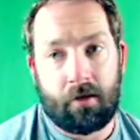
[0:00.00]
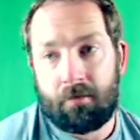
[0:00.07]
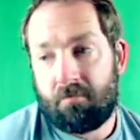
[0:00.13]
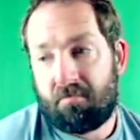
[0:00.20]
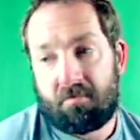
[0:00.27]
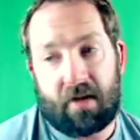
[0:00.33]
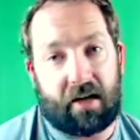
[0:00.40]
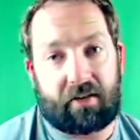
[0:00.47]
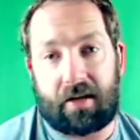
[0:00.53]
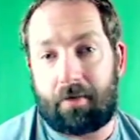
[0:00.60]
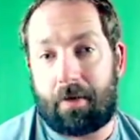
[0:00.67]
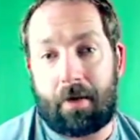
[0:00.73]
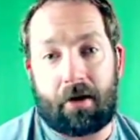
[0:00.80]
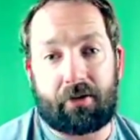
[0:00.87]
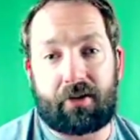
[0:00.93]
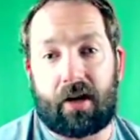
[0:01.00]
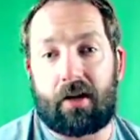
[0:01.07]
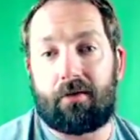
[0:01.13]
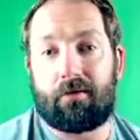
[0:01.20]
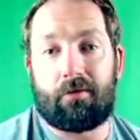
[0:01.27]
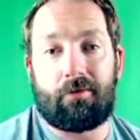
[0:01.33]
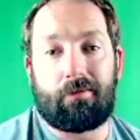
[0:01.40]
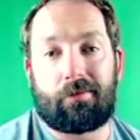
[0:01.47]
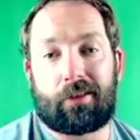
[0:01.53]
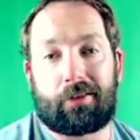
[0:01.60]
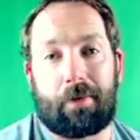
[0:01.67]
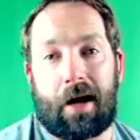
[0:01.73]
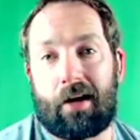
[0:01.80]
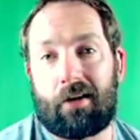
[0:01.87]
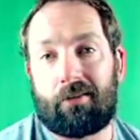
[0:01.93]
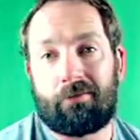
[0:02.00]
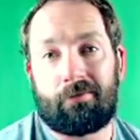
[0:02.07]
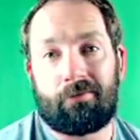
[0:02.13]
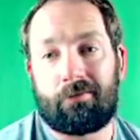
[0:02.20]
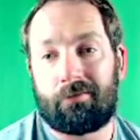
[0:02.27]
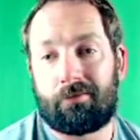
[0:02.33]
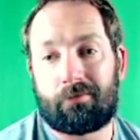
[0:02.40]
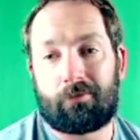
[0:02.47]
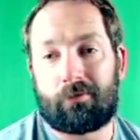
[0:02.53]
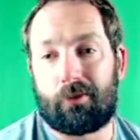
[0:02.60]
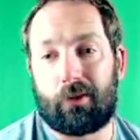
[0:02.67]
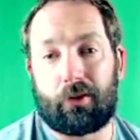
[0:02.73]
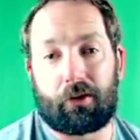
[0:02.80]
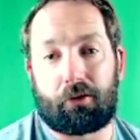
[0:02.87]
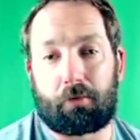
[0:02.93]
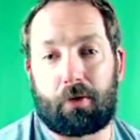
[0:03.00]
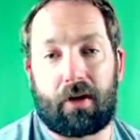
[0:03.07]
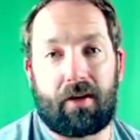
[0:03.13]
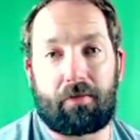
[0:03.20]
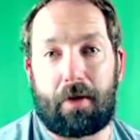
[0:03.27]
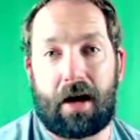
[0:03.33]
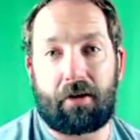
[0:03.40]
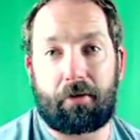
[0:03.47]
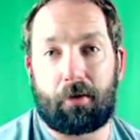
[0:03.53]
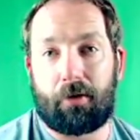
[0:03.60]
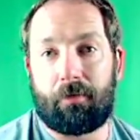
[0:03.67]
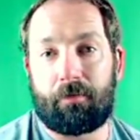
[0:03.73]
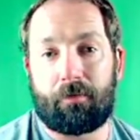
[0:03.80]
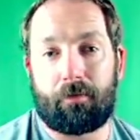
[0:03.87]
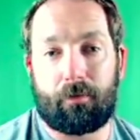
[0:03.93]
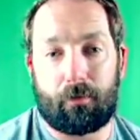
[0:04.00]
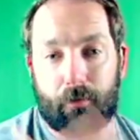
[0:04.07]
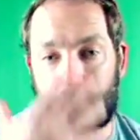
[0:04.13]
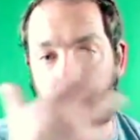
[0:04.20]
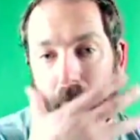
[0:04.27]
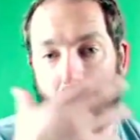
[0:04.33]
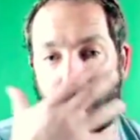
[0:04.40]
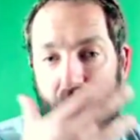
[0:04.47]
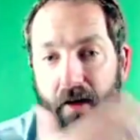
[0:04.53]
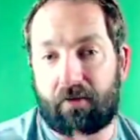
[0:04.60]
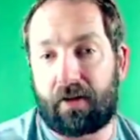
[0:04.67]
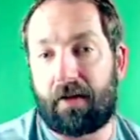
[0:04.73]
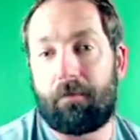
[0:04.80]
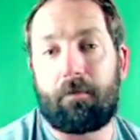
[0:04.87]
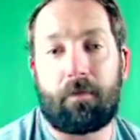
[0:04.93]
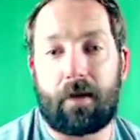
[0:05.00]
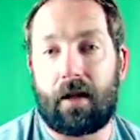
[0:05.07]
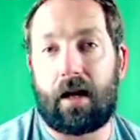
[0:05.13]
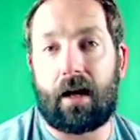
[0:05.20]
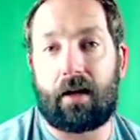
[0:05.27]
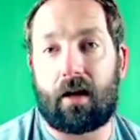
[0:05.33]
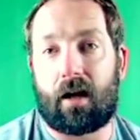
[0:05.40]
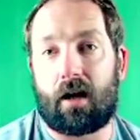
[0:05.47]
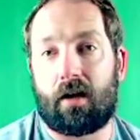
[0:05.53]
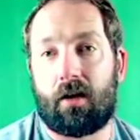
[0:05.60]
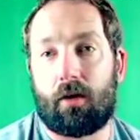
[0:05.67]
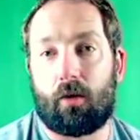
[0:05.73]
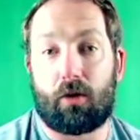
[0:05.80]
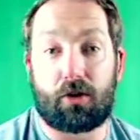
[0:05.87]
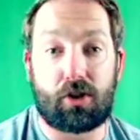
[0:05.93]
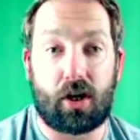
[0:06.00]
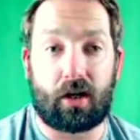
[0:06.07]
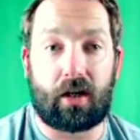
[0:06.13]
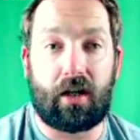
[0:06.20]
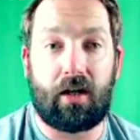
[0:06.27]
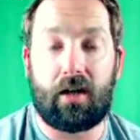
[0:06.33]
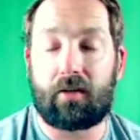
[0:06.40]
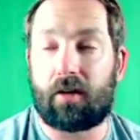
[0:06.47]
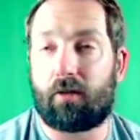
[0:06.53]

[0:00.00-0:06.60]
I just keep my mouth shut, smile, look as pretty as possible when I'm all fluffy and or chunky, as I was